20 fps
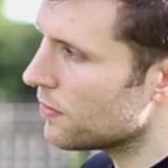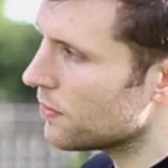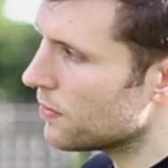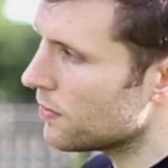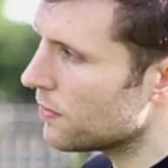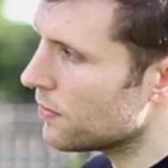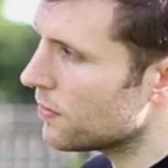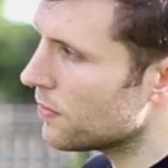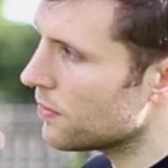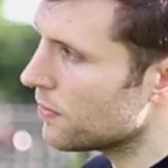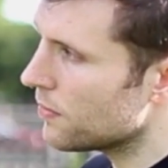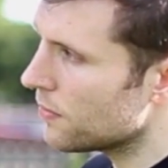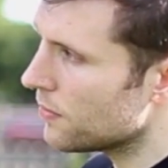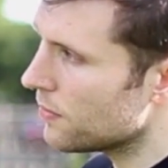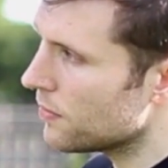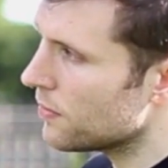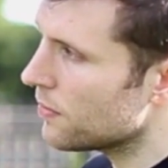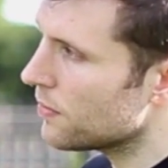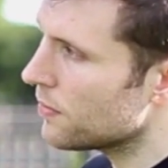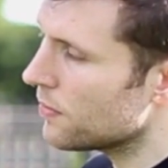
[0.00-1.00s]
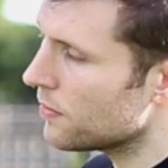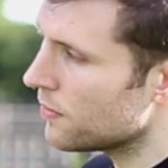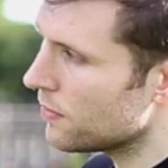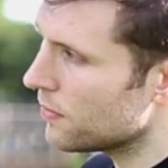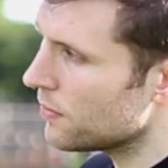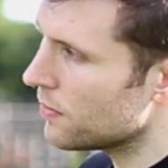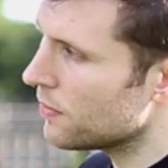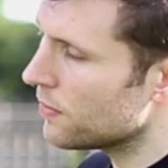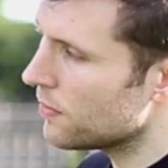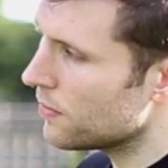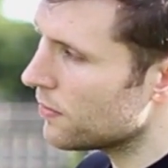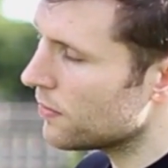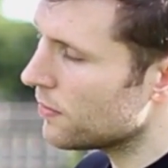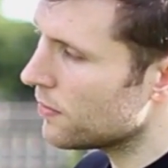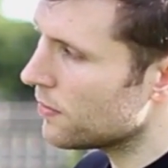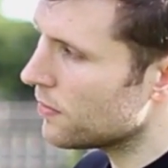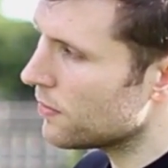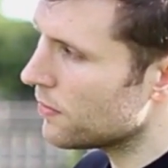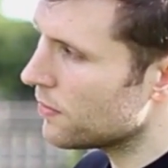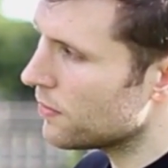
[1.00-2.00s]

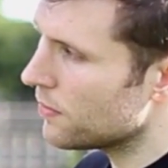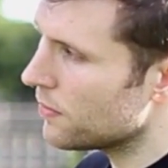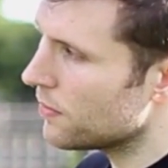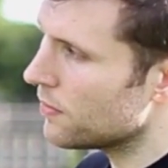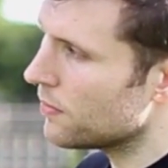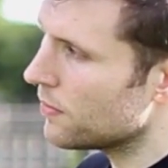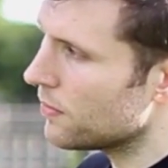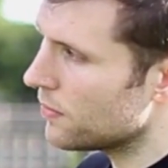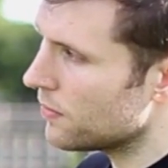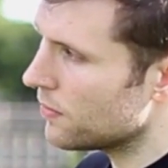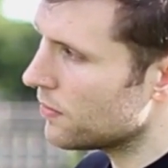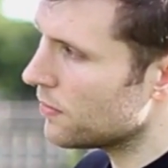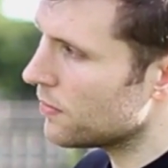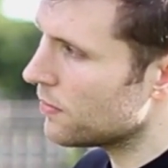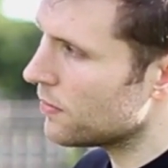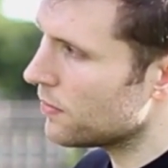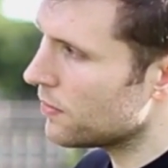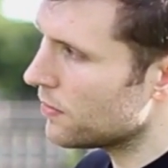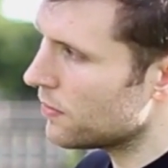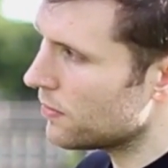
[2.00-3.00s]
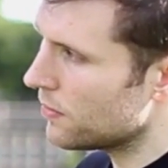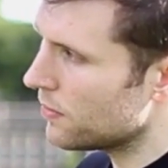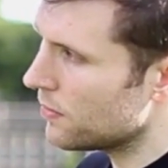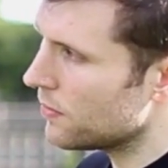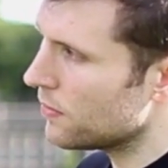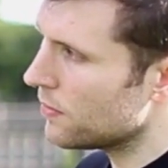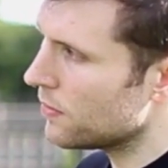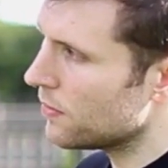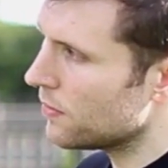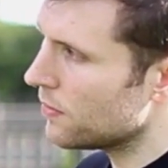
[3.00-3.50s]
No words are spoken by the person on screen.